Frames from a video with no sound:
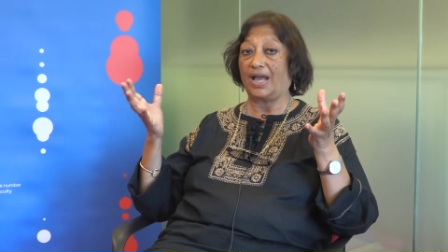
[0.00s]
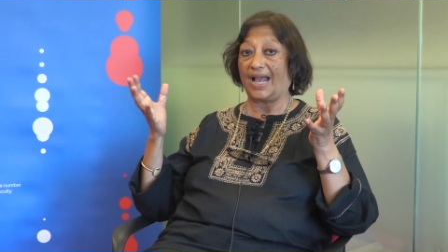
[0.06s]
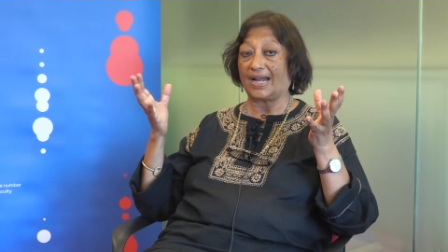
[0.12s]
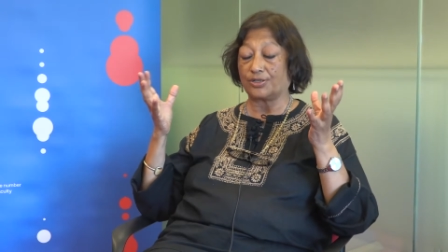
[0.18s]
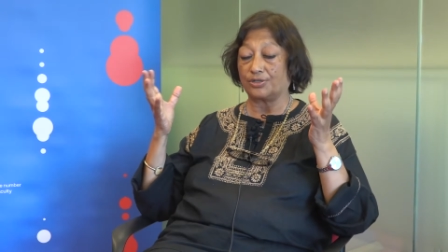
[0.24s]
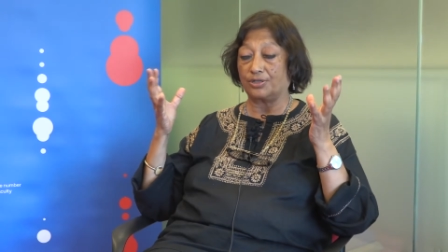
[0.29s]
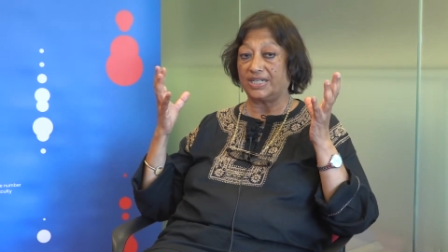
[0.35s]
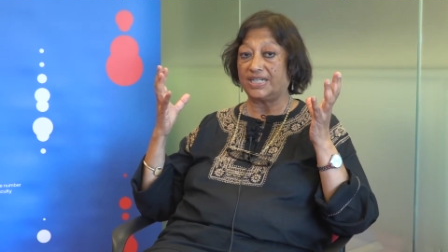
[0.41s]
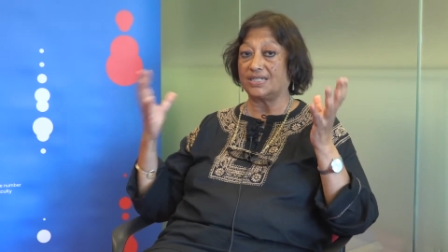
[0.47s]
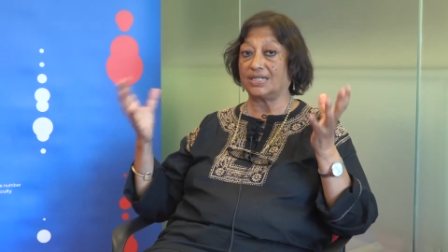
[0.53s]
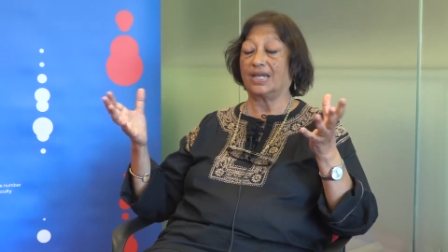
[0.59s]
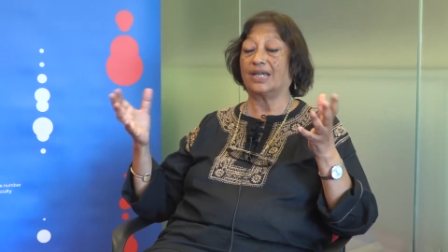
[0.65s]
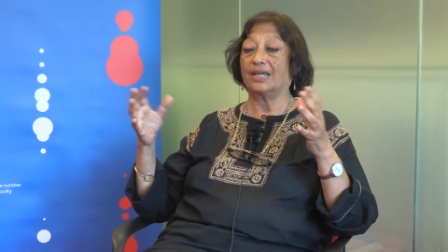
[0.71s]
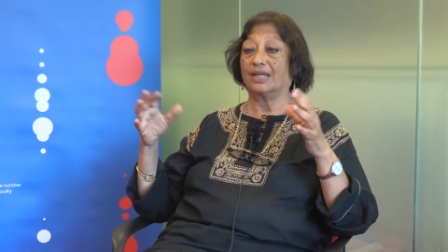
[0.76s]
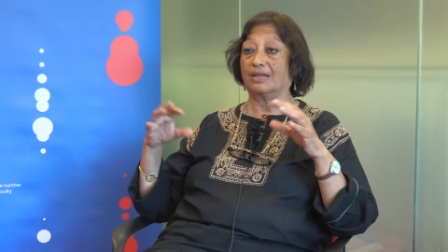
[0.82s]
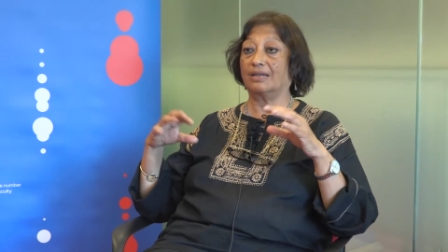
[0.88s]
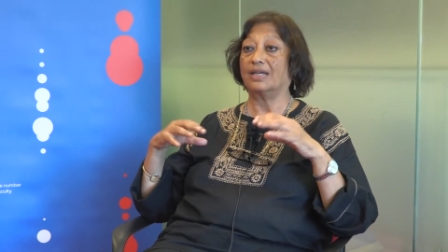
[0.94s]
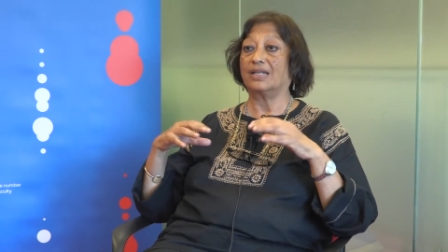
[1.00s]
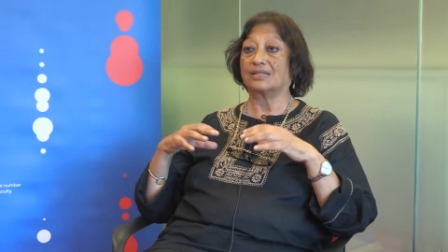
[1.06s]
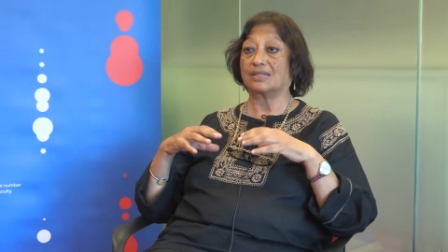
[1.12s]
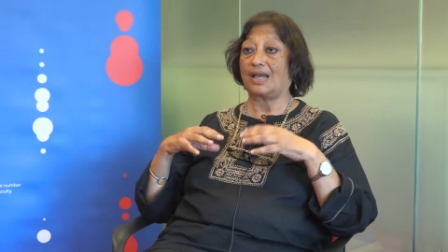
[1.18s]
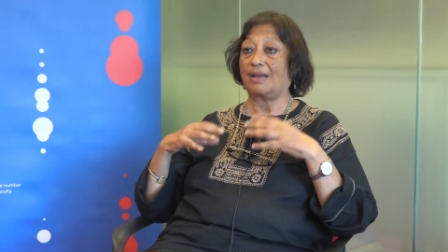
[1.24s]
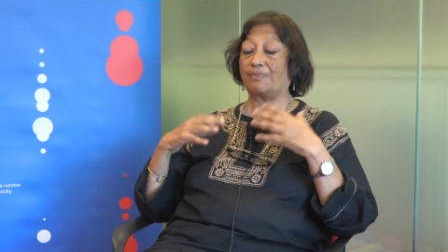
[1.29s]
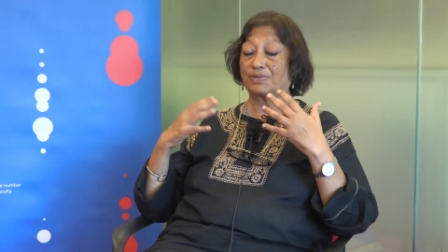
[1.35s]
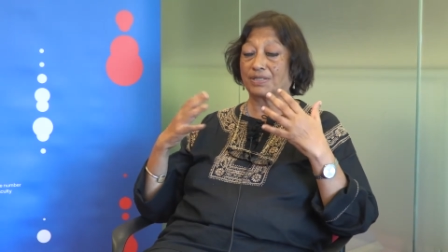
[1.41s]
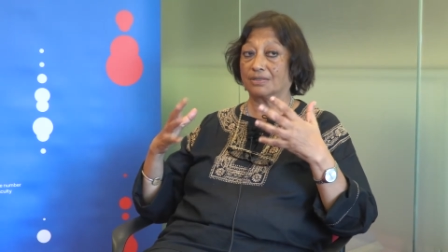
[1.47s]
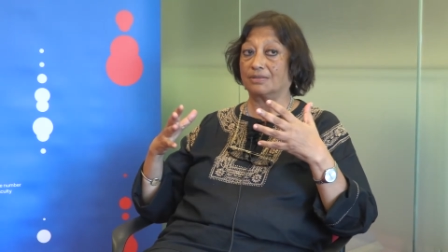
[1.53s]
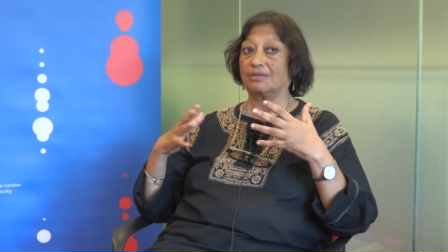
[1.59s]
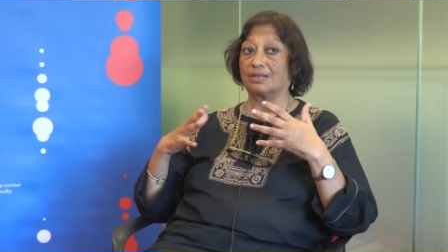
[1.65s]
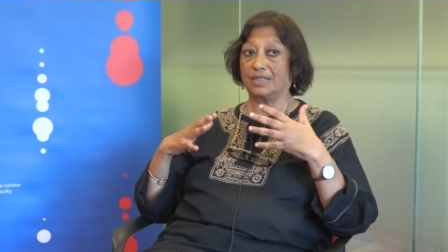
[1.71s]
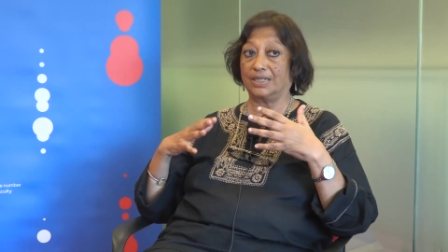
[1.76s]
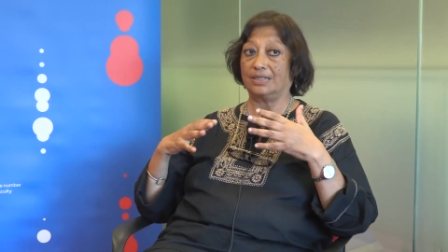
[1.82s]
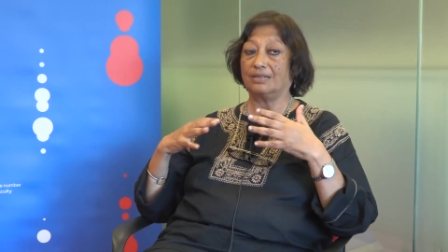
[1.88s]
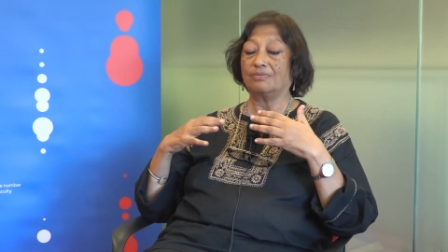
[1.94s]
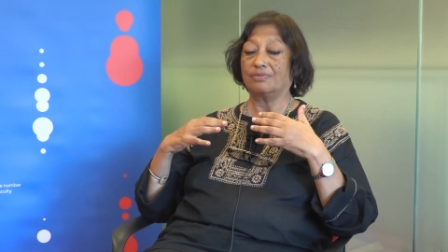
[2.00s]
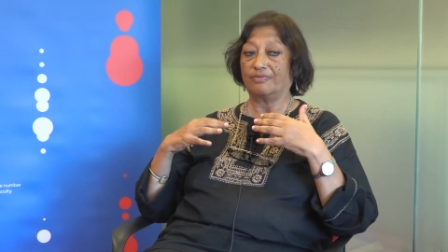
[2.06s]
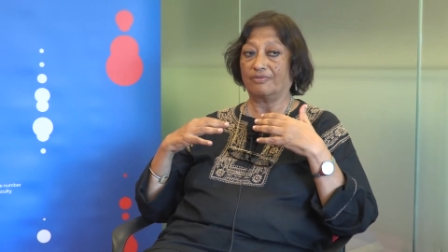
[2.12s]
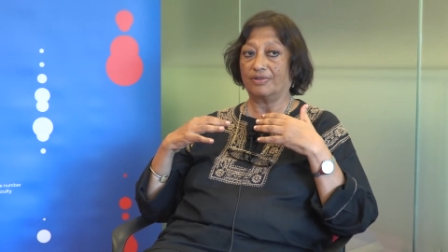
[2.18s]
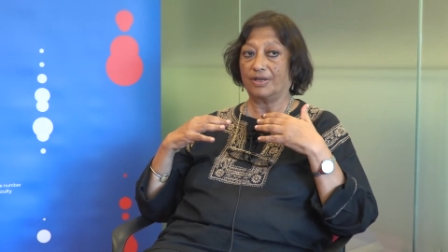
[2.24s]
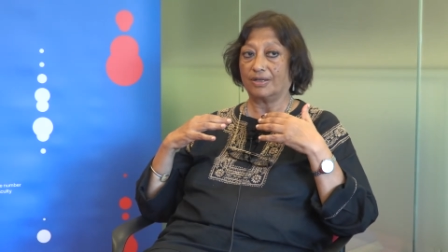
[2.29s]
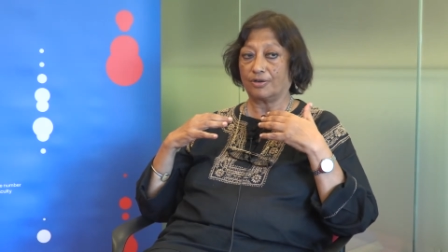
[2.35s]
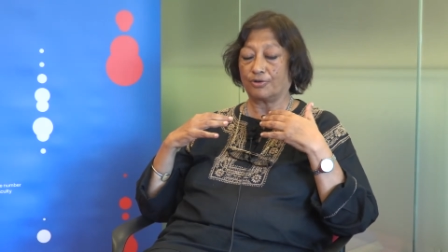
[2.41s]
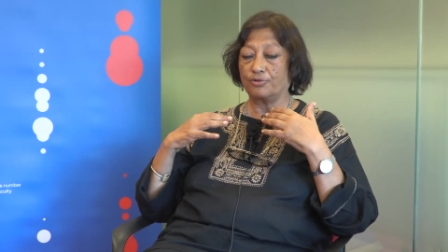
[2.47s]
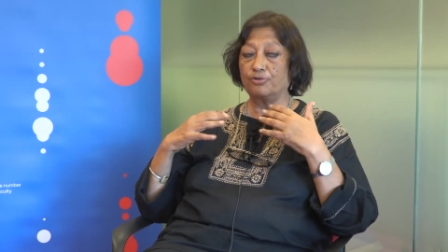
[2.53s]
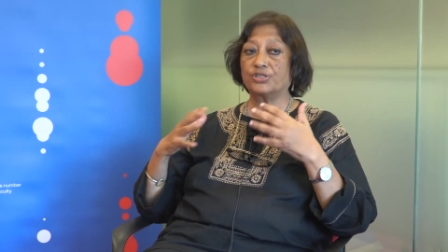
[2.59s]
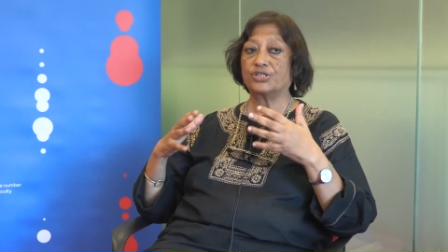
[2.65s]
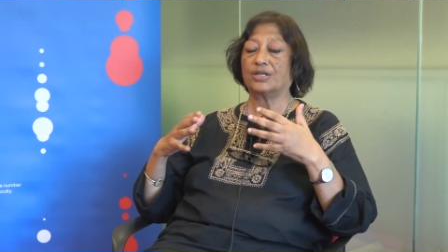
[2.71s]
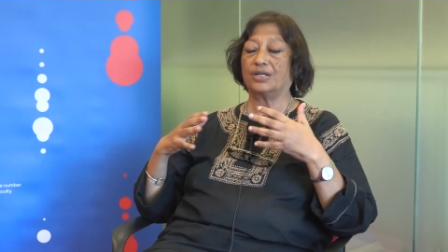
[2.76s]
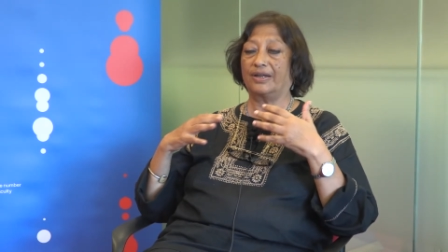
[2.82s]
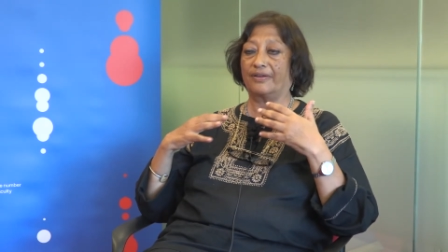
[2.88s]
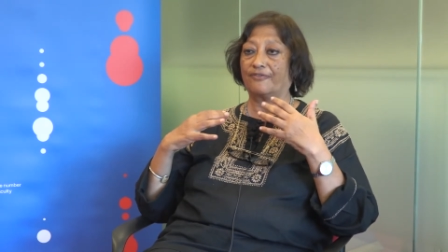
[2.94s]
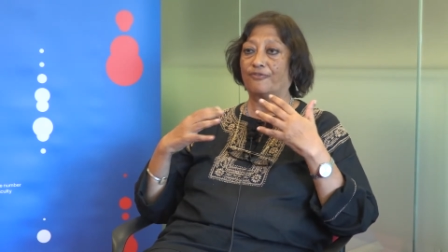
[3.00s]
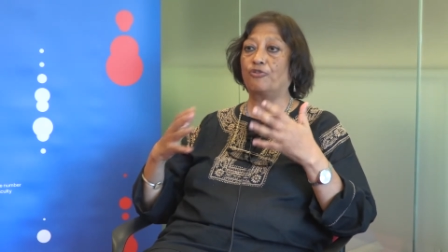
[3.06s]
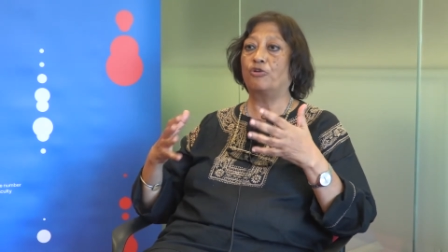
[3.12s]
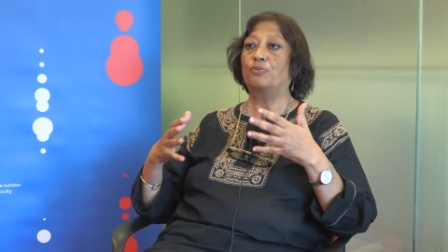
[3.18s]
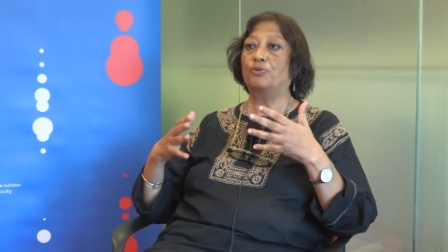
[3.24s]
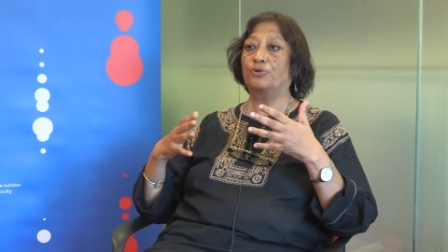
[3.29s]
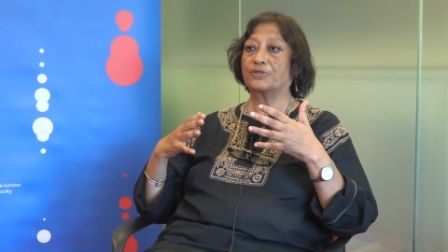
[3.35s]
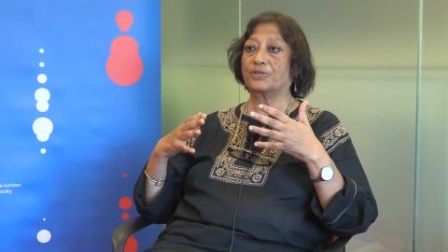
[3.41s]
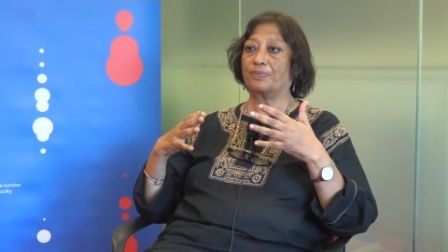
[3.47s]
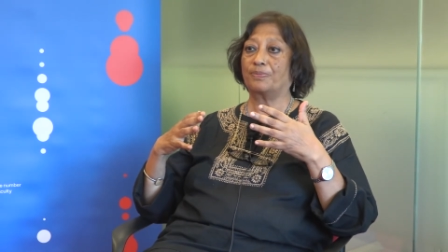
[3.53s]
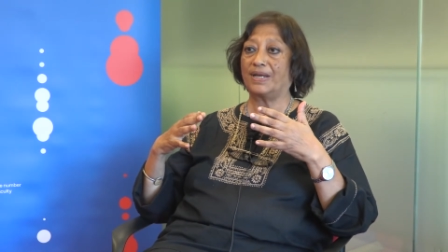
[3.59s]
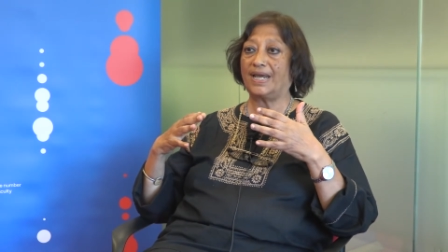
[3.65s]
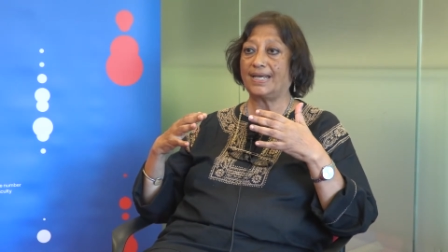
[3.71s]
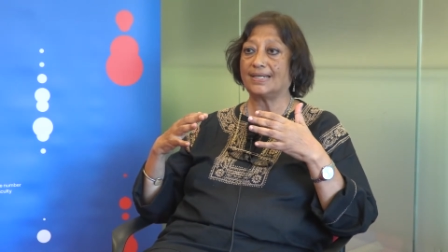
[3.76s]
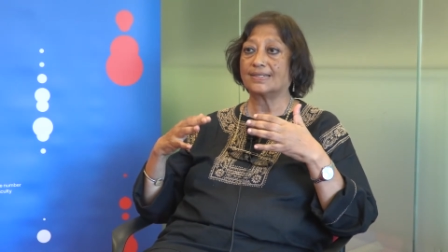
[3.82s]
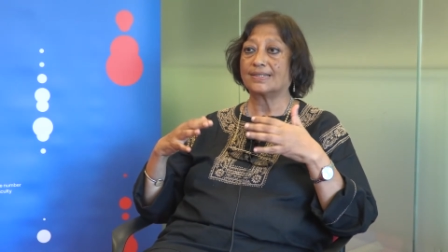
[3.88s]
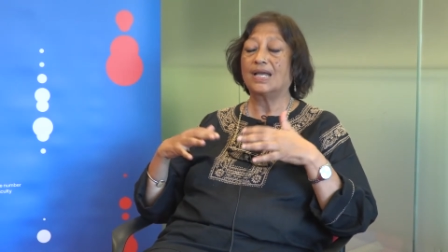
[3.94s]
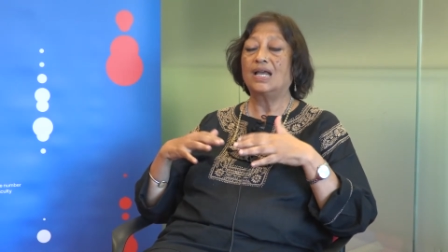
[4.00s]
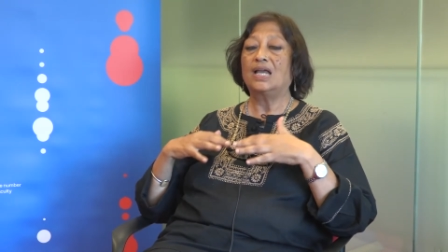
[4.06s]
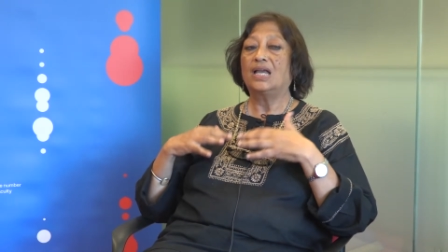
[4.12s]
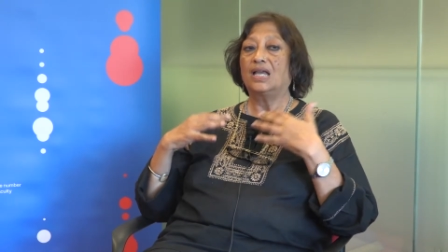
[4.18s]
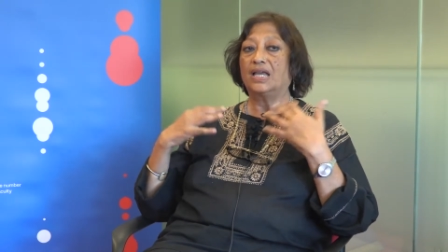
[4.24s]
actually taking its absolutely crucial and foremost place